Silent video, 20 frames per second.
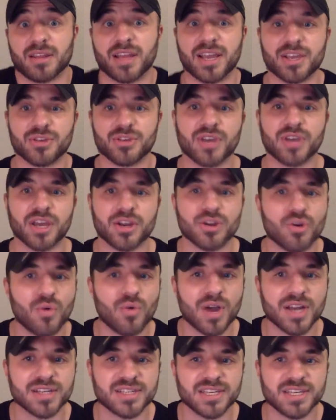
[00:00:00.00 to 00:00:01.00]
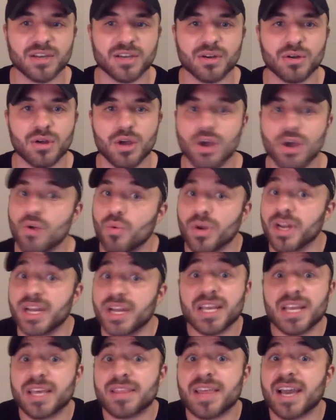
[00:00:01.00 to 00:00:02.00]
Like you got no idea when
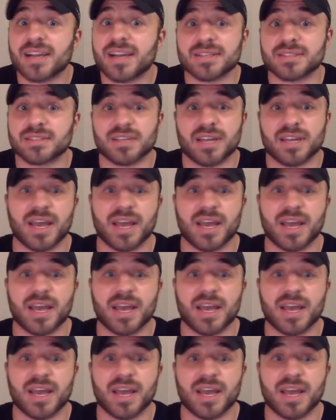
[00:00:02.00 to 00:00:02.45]
any of that's